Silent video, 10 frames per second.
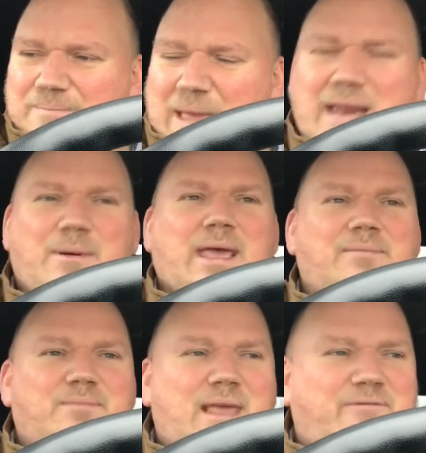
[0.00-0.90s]
Anyway,
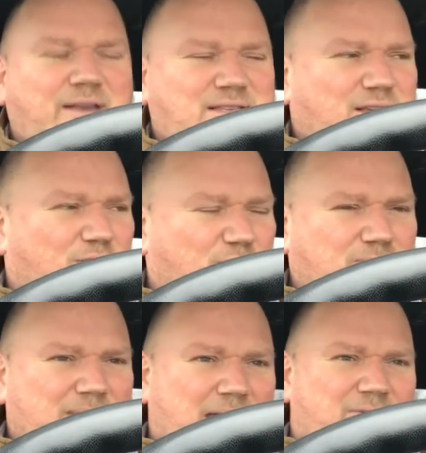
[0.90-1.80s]
they fixed the
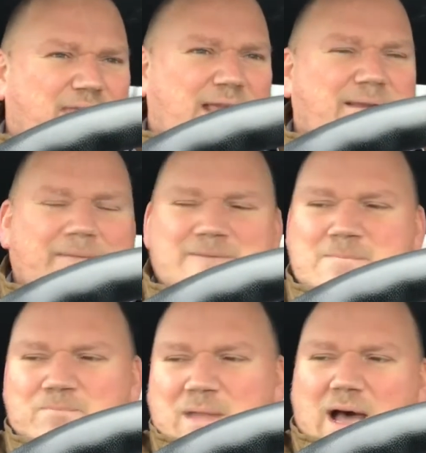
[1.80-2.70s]
horn there and then,
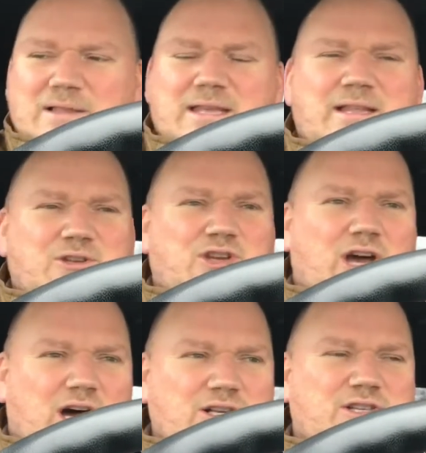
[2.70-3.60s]
didn't
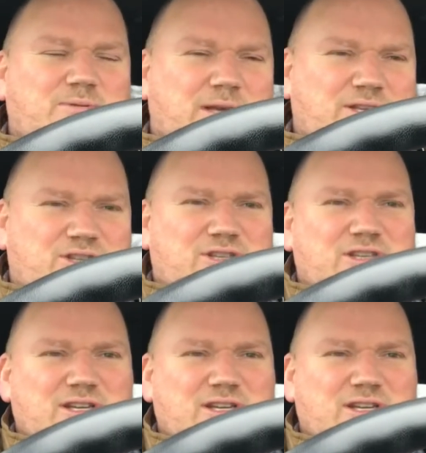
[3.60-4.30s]
charge, which